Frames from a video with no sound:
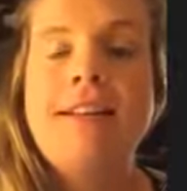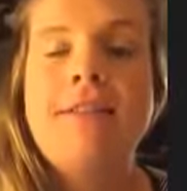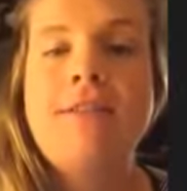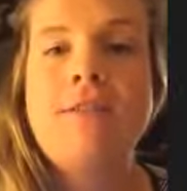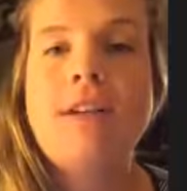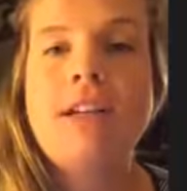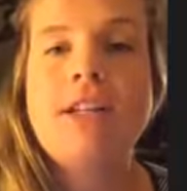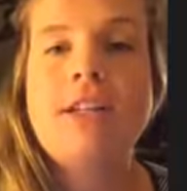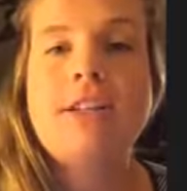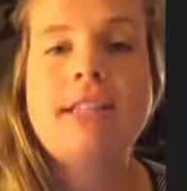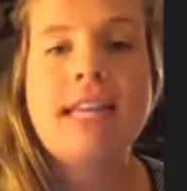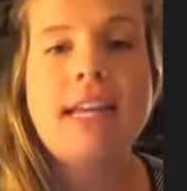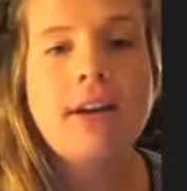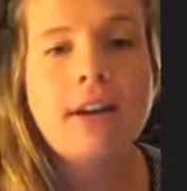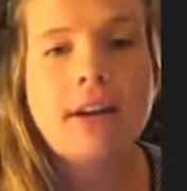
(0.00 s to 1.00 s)
What did you
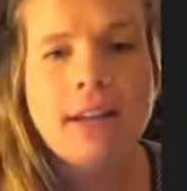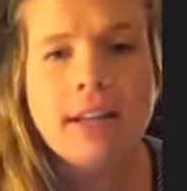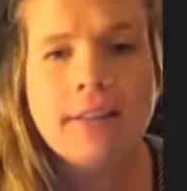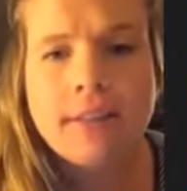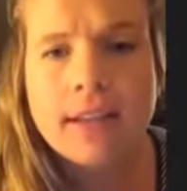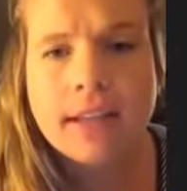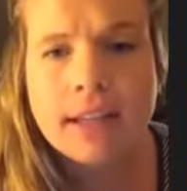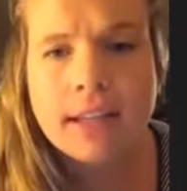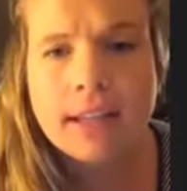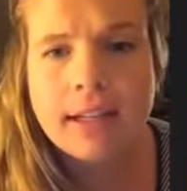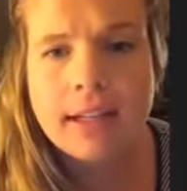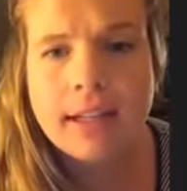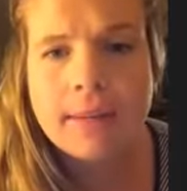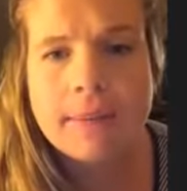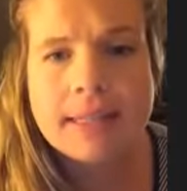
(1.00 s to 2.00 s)
say, Carly?
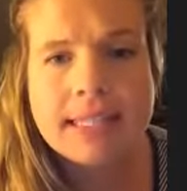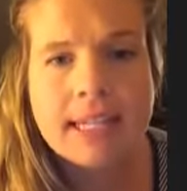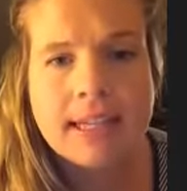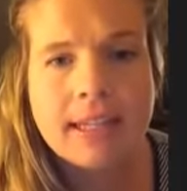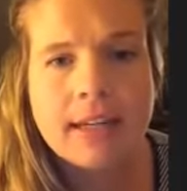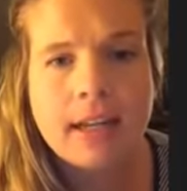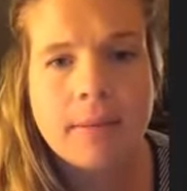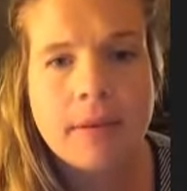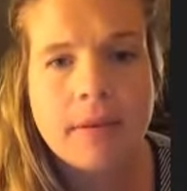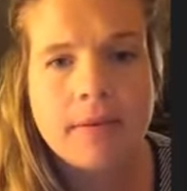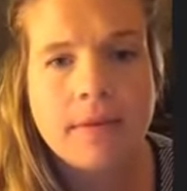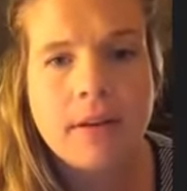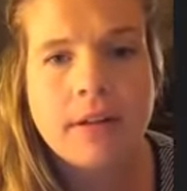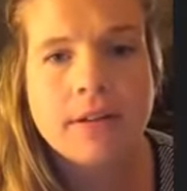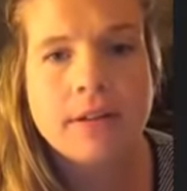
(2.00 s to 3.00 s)
You missing at the top of the
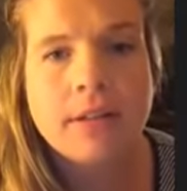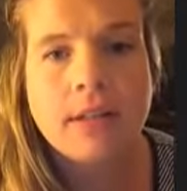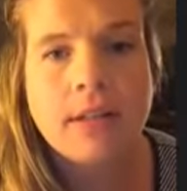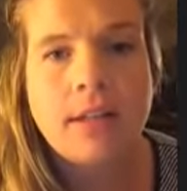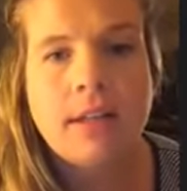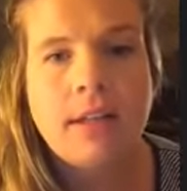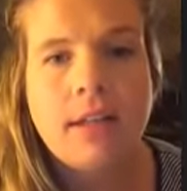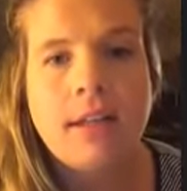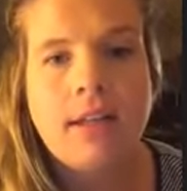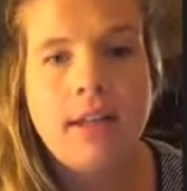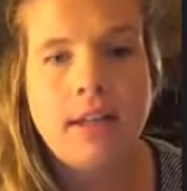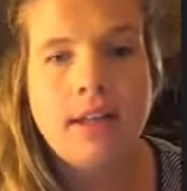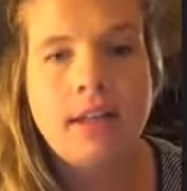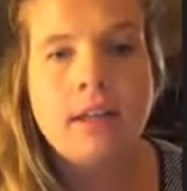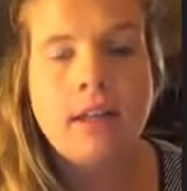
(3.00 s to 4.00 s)
flowers.
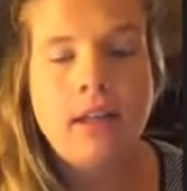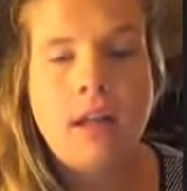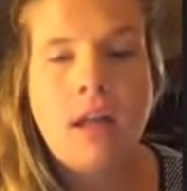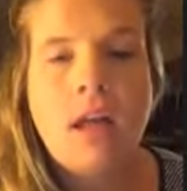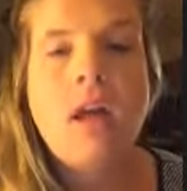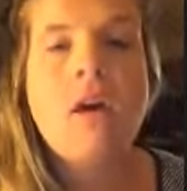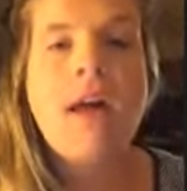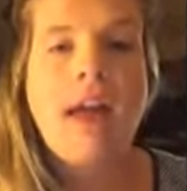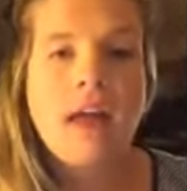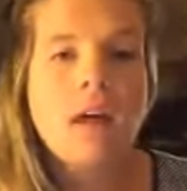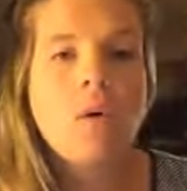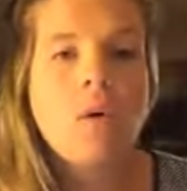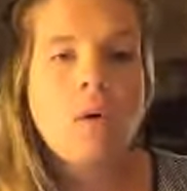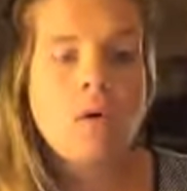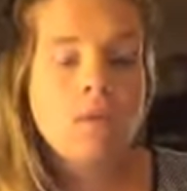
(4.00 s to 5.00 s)
Okay,
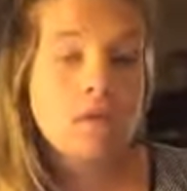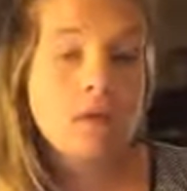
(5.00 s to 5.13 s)
cool.